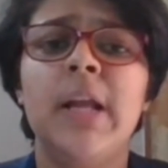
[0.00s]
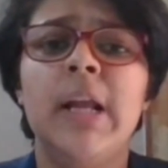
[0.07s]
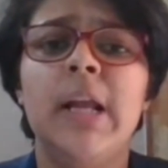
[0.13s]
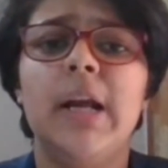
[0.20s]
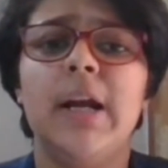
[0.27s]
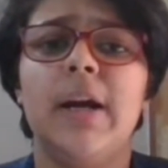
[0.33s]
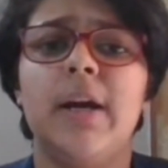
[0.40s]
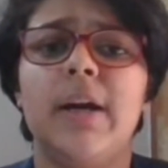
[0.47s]

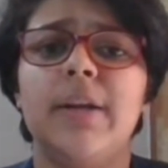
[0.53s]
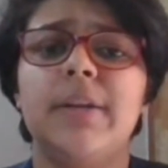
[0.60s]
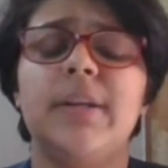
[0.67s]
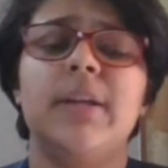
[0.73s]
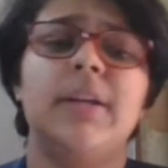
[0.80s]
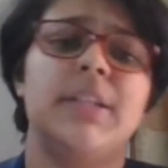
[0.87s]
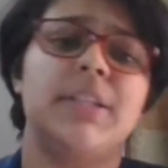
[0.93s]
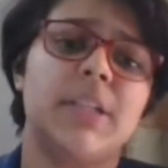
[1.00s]

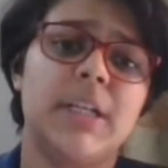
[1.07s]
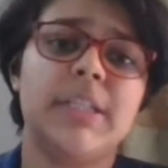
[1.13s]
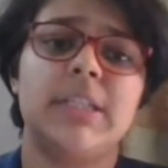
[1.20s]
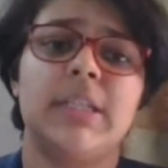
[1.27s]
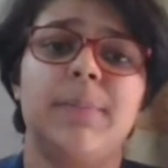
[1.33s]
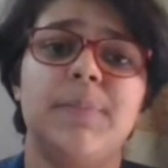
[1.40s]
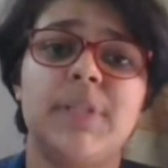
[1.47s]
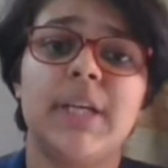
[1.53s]
the research
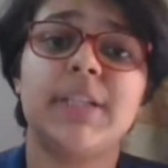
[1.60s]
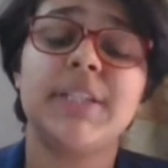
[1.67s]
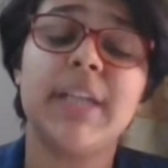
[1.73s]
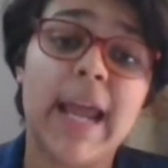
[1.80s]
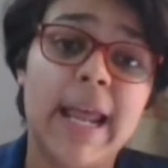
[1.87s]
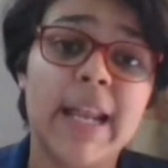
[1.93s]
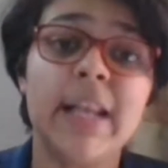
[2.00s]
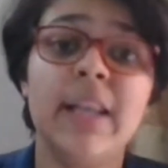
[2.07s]
subjects
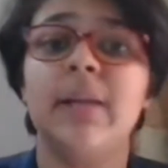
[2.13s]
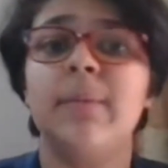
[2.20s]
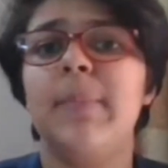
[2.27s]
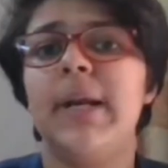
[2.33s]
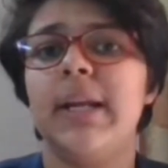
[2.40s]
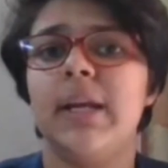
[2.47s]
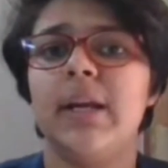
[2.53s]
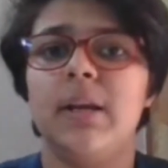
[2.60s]
and the
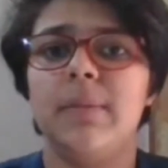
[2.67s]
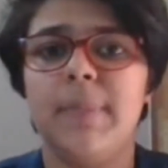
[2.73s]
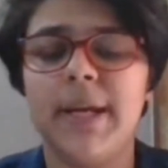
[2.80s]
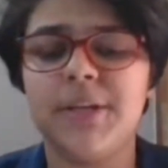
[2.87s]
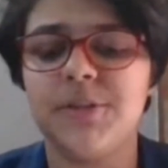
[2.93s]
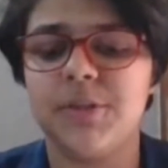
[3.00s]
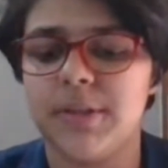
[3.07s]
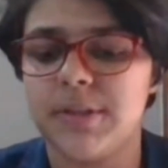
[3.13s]
medical
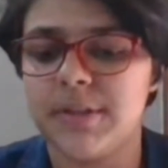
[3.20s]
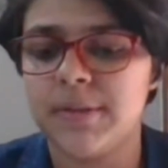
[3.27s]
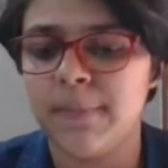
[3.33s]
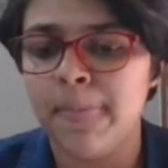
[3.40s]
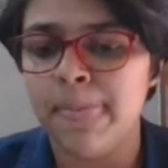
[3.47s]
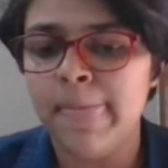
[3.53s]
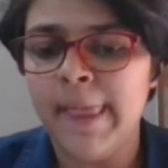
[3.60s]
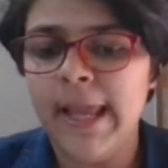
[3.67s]
patients.
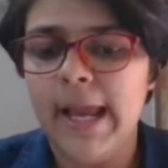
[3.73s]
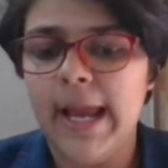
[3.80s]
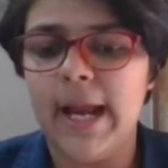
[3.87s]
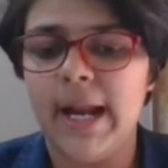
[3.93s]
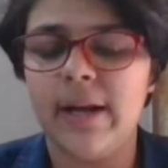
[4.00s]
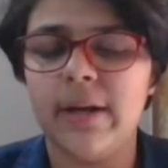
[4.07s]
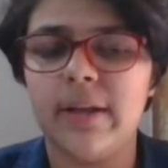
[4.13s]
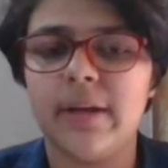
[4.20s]

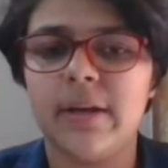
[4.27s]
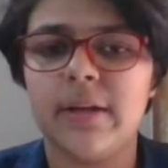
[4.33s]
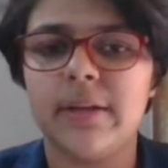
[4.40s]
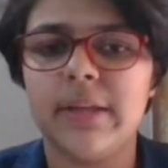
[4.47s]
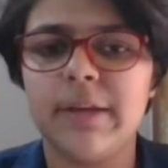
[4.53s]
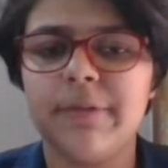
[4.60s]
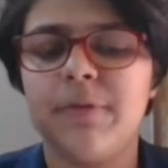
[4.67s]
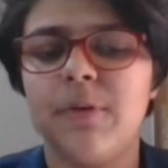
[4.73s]
And
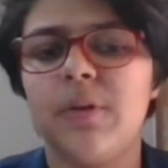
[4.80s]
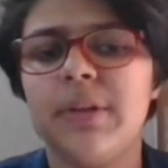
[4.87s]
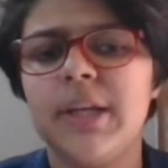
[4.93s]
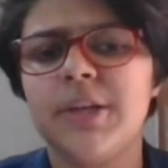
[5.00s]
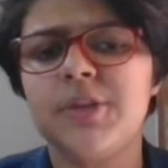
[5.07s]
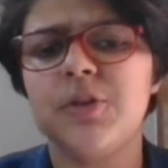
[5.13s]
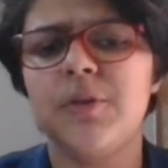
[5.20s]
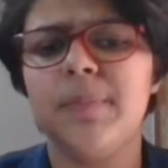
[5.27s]
therefore,
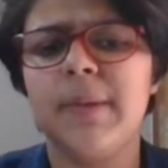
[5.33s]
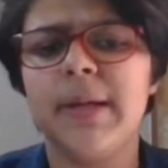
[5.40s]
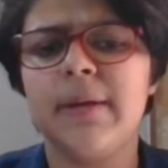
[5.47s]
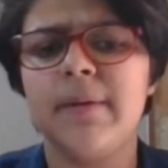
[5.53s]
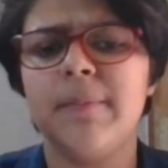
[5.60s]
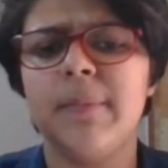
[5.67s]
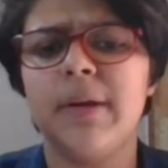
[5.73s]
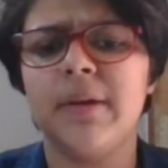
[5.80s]
there should
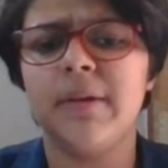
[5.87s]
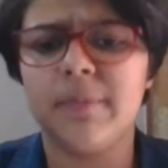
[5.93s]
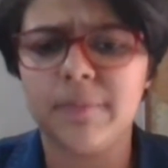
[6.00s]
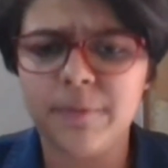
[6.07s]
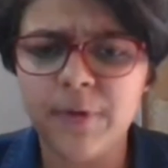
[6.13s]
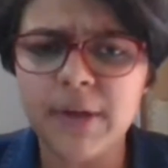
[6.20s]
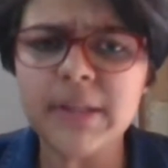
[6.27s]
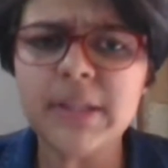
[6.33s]
be
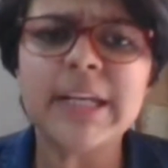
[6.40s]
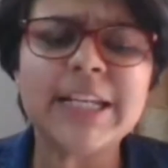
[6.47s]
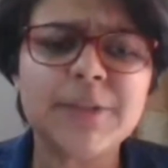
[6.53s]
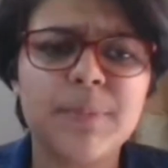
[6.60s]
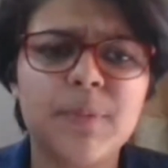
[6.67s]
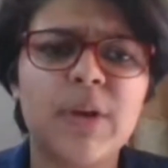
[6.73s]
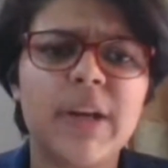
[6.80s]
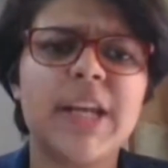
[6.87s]
further
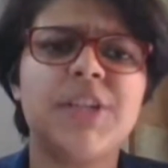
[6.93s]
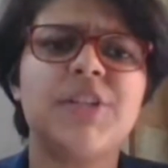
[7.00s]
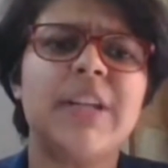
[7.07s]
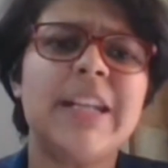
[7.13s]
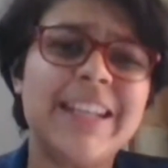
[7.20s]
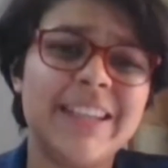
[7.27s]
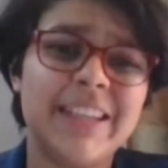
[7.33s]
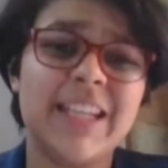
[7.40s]

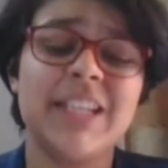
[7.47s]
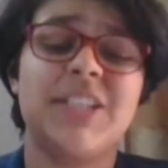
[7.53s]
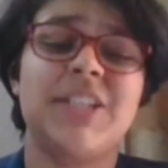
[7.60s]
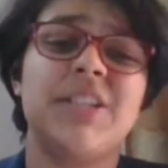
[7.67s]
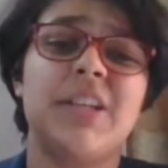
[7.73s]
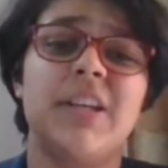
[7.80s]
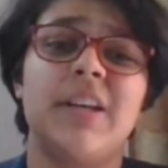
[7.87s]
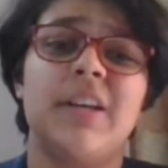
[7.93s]
exploration in
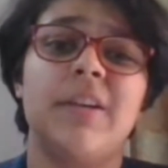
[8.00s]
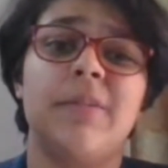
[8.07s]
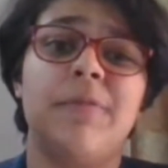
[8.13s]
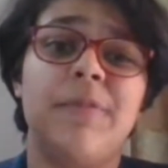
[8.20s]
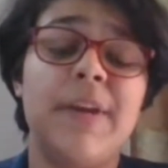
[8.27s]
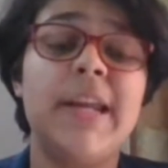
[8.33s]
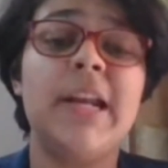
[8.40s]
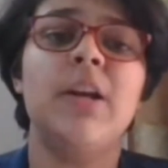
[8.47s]
this
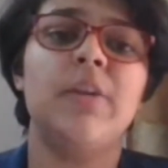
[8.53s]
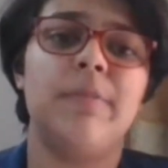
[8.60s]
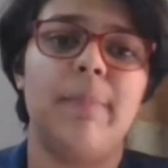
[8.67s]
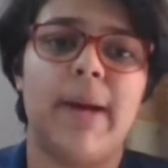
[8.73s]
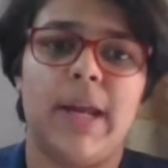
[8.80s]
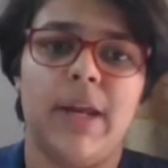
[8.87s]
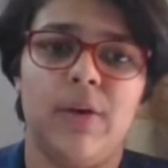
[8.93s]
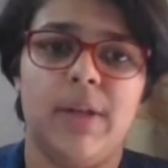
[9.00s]
field of
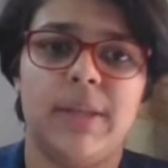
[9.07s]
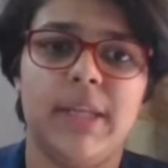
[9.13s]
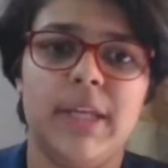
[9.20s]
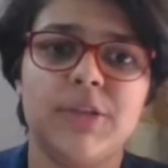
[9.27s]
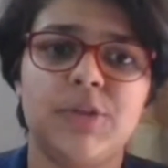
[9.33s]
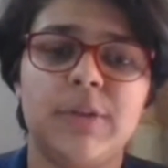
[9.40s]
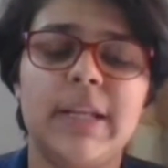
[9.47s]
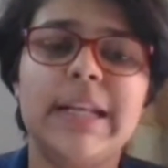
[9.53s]

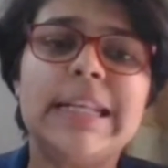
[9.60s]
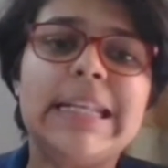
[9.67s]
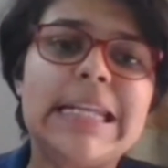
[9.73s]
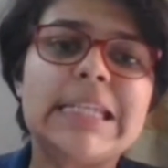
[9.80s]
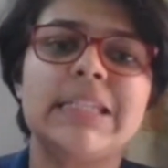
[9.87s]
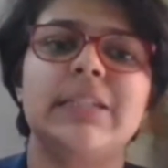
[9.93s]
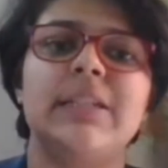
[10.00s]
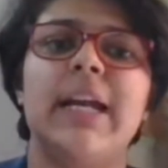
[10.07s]
bioethics so that
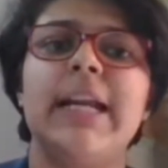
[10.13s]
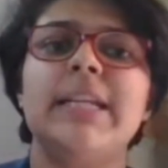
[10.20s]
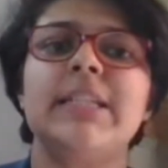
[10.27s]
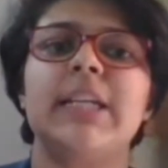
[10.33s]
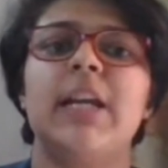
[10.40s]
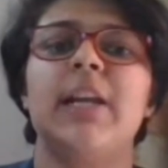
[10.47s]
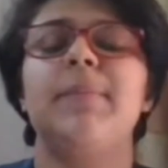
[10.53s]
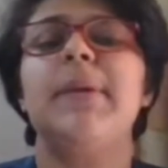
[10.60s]
these rights
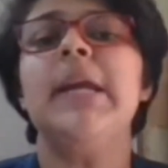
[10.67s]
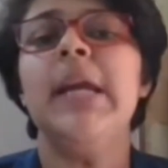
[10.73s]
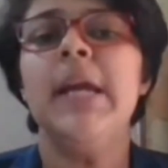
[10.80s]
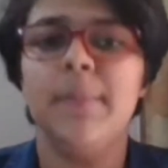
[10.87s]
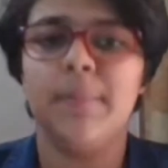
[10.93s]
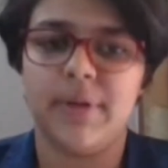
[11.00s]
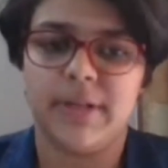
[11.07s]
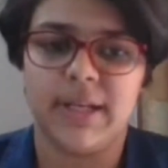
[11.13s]
can be
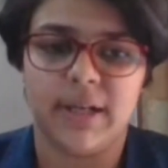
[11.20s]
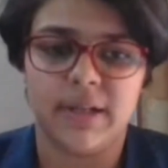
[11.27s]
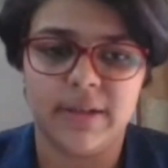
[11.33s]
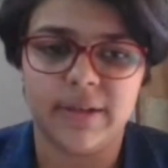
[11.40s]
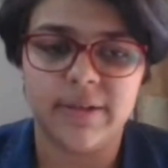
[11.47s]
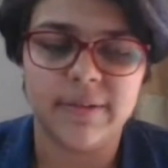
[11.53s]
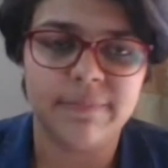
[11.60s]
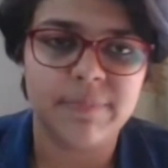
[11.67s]

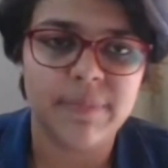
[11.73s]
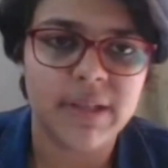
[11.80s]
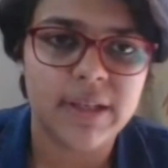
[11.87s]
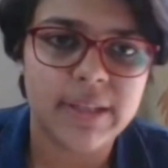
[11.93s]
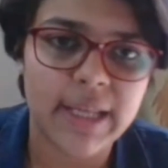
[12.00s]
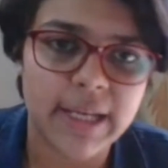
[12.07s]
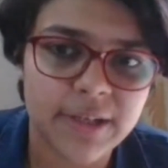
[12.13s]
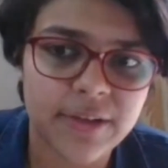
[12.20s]
protected.
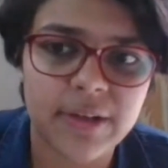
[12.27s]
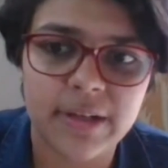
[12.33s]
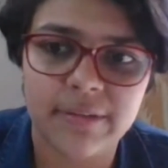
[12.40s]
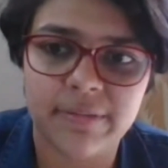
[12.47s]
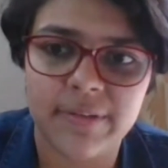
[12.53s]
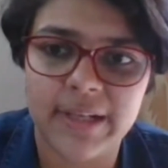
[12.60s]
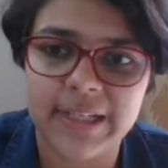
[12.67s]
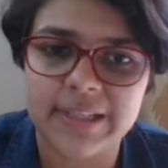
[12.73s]
Thank you and
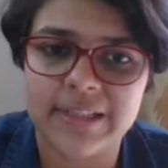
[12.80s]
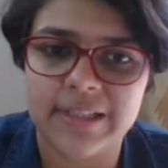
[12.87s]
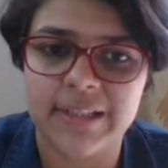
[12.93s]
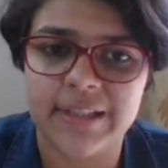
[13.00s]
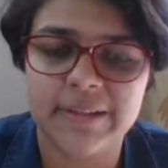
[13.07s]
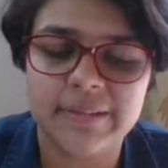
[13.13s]
have a nice day.